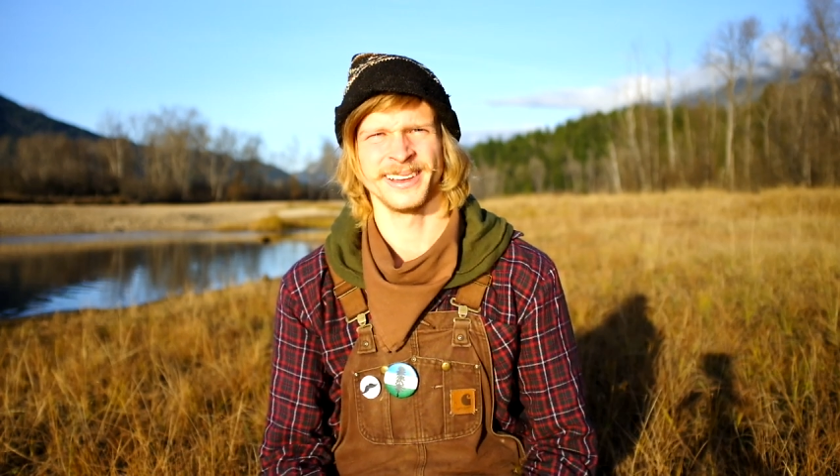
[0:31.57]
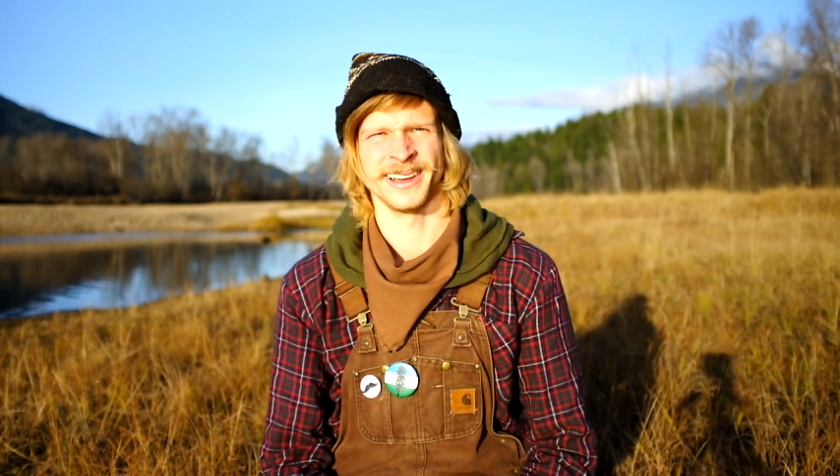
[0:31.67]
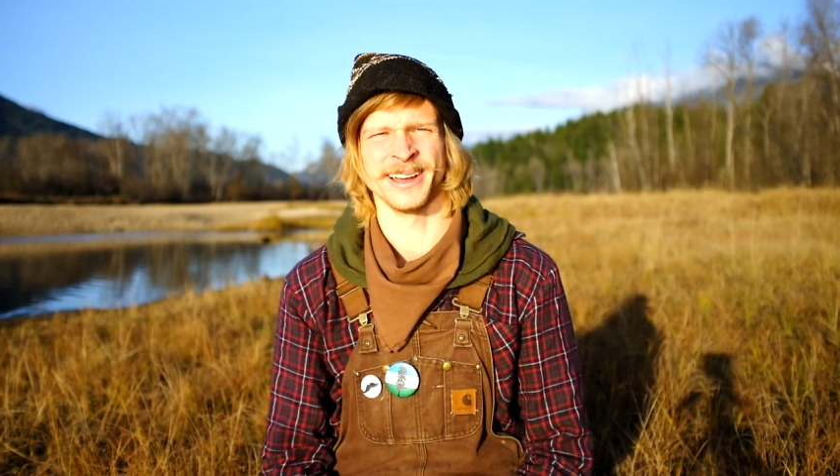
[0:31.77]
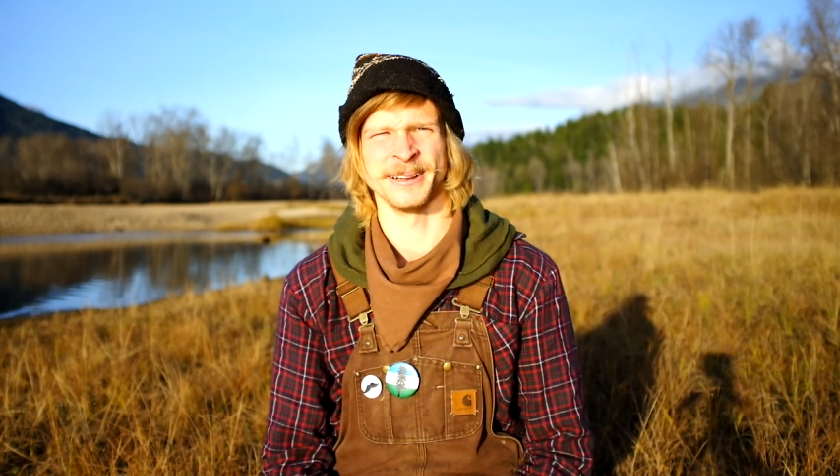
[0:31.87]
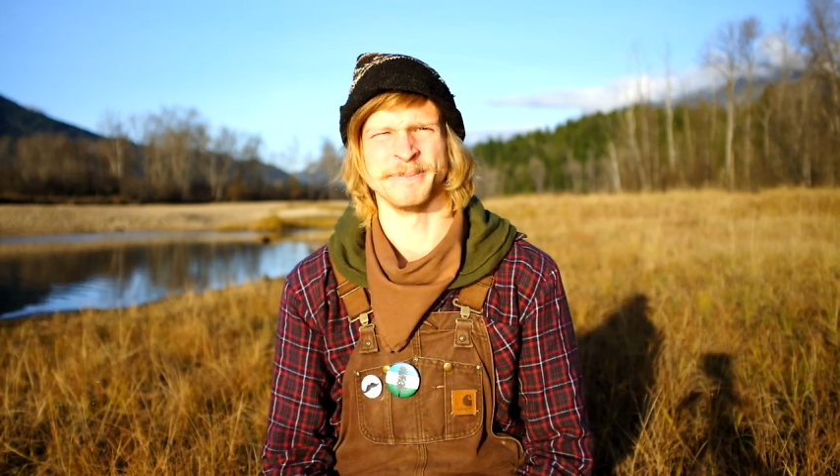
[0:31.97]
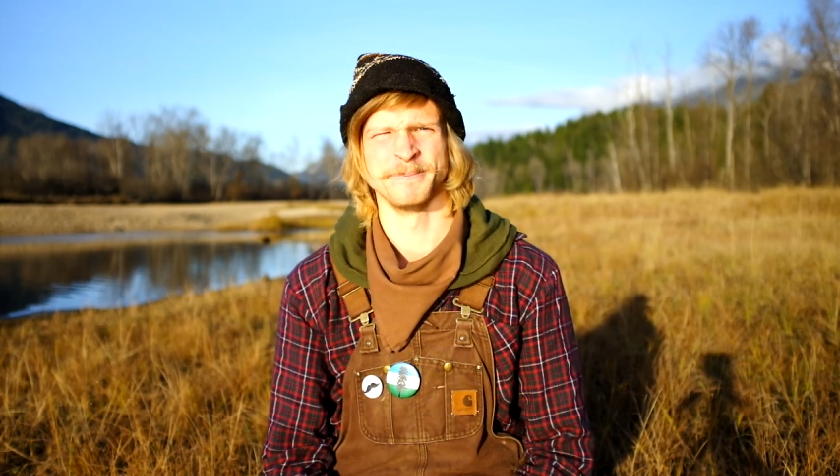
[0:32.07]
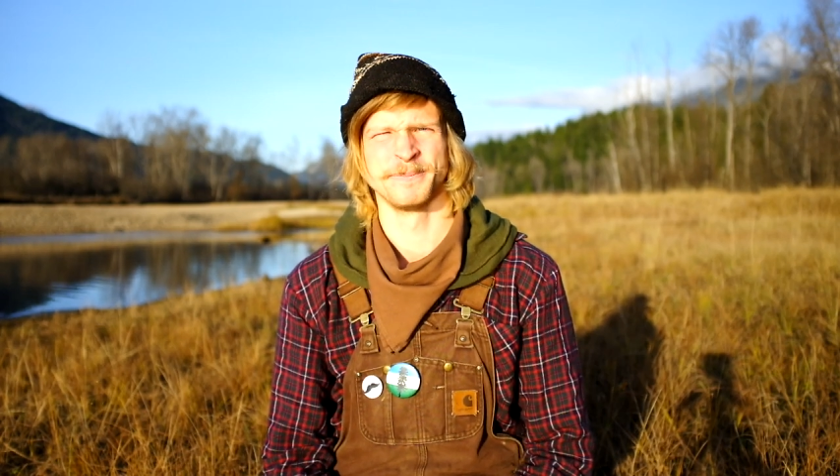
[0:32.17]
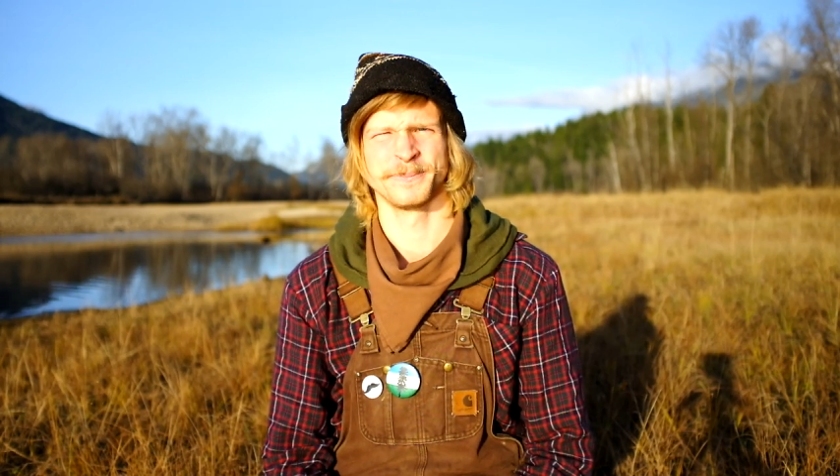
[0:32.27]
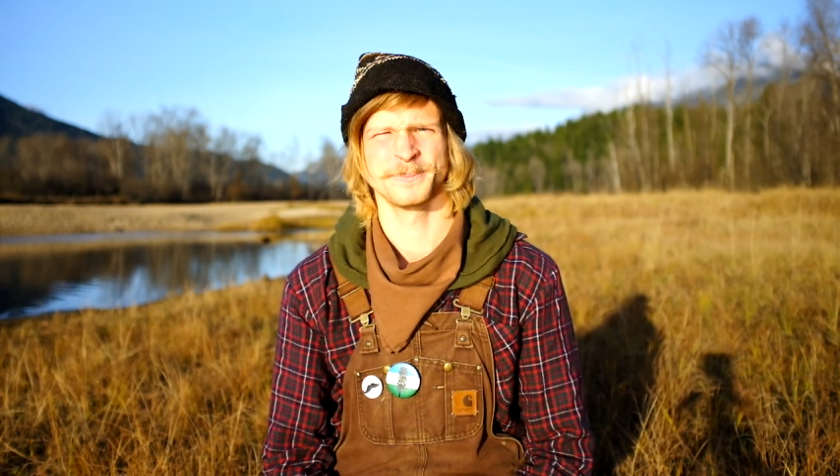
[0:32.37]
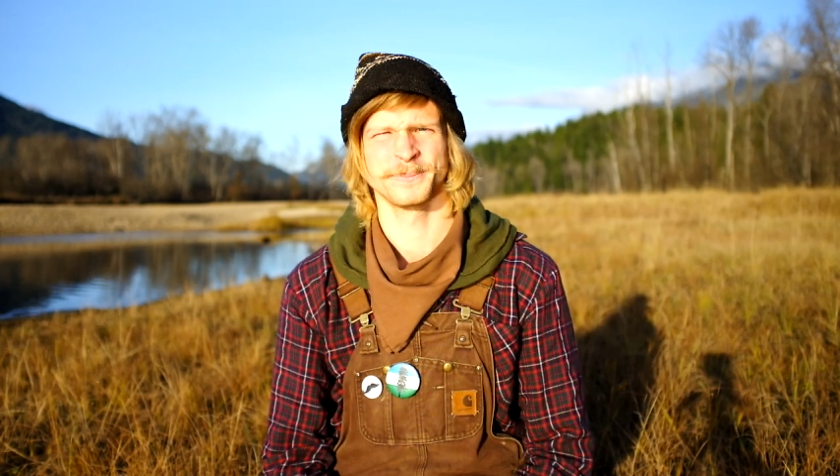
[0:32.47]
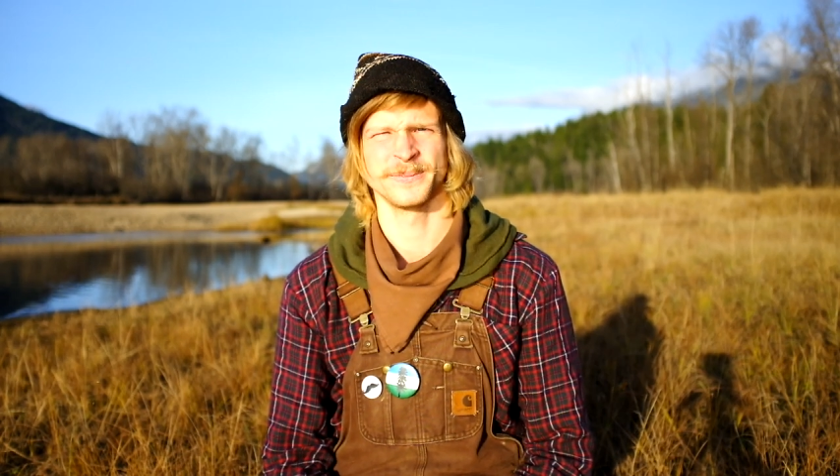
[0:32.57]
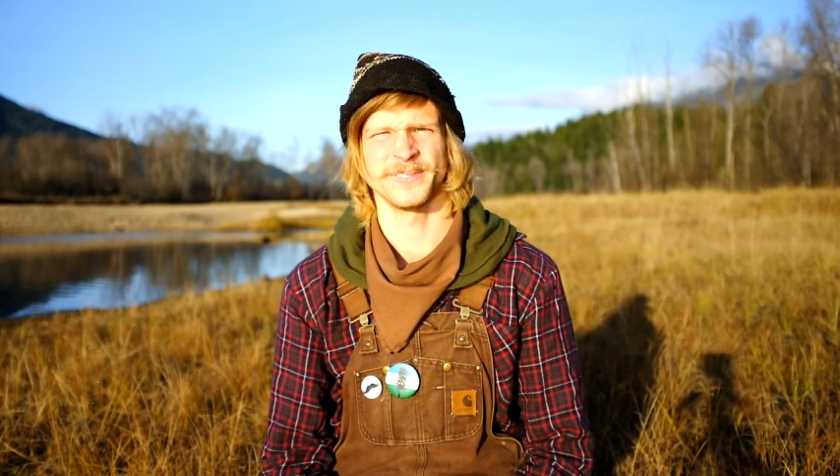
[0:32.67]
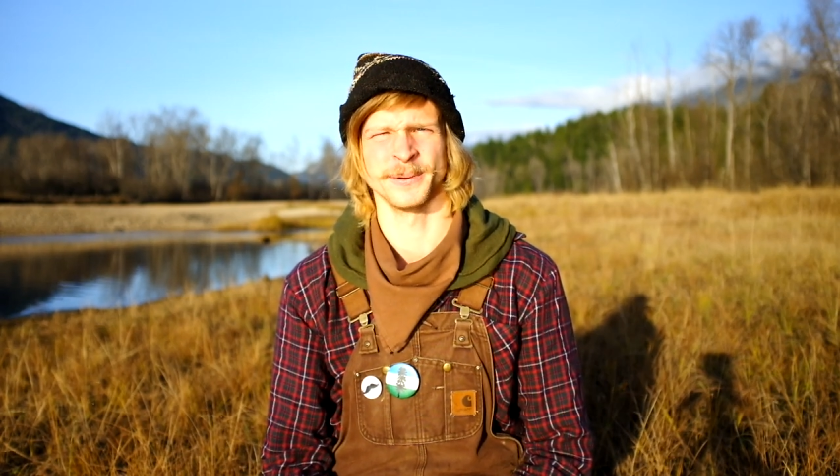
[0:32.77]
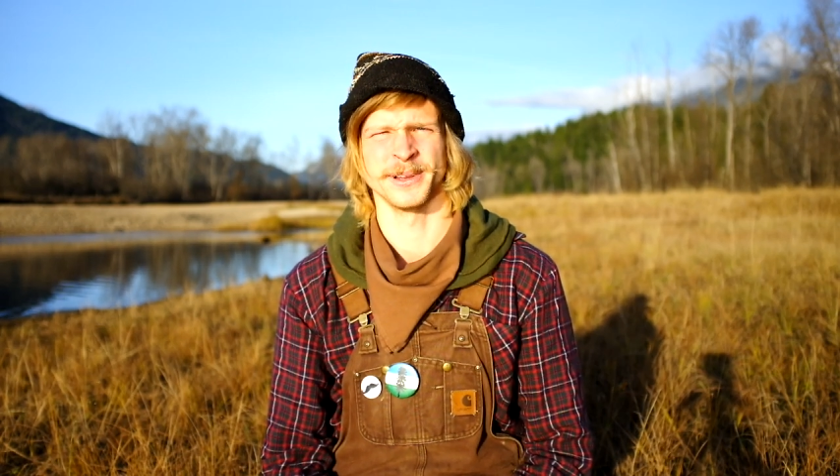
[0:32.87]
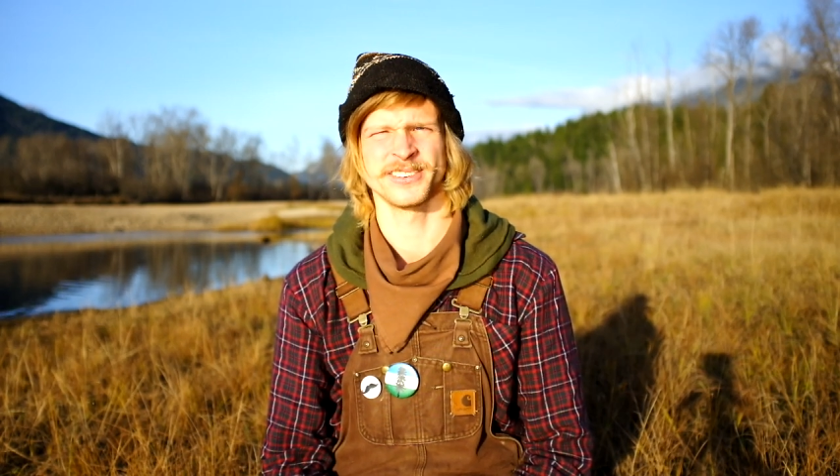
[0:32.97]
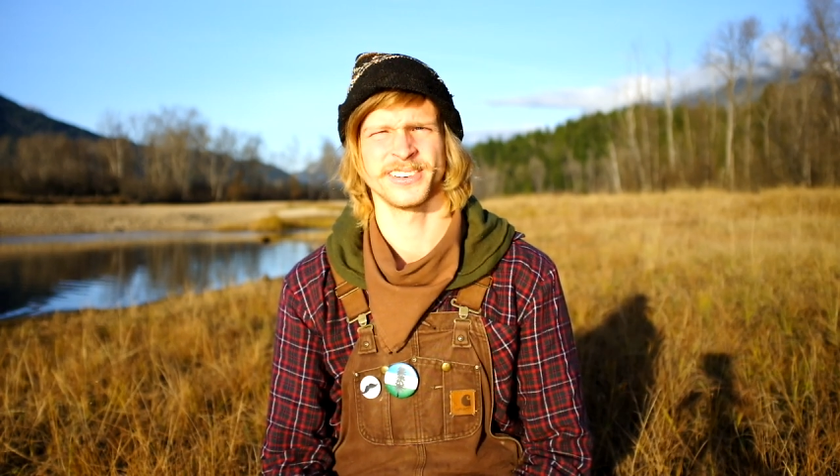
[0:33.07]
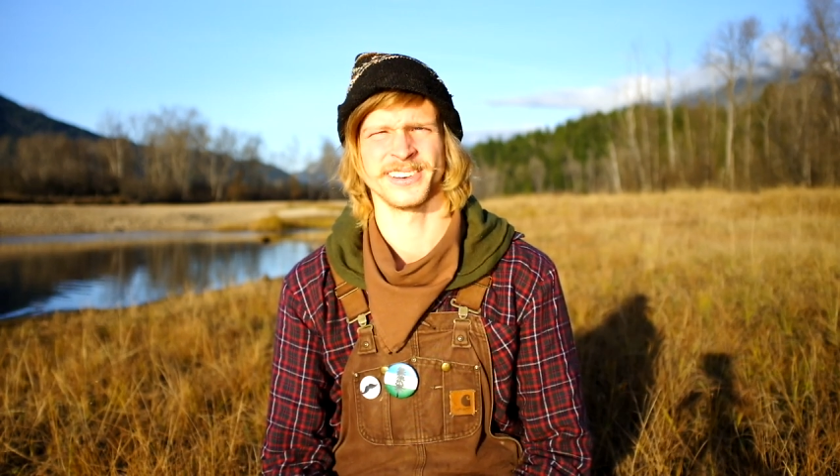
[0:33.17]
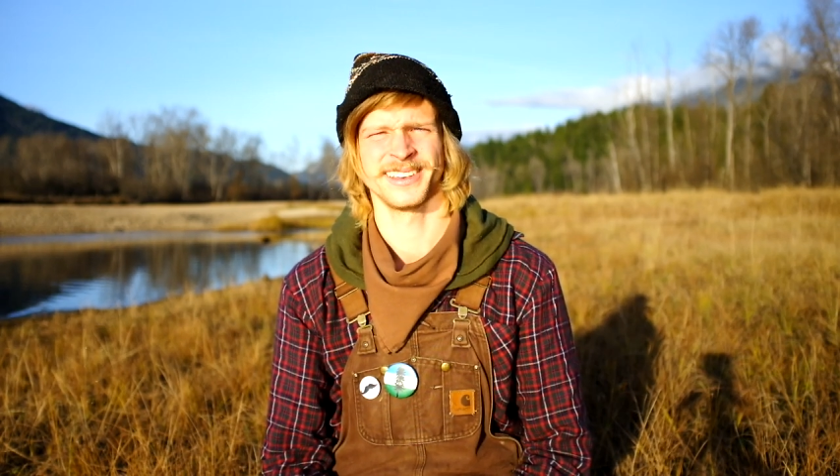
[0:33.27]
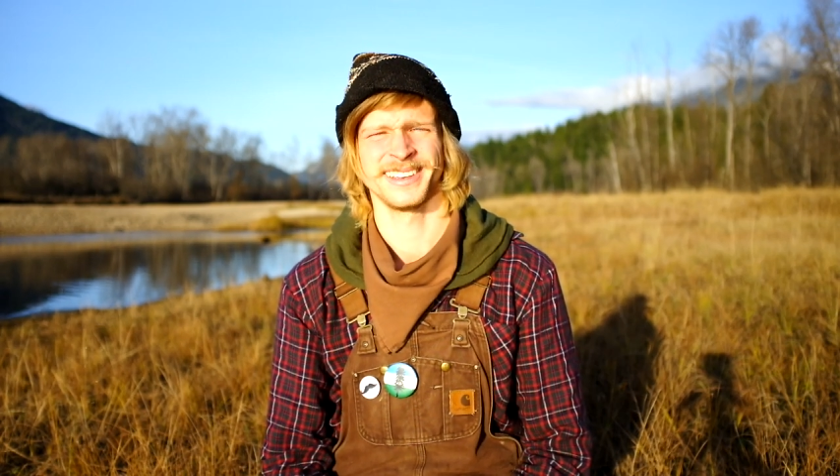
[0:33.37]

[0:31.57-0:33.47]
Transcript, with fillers: um, very much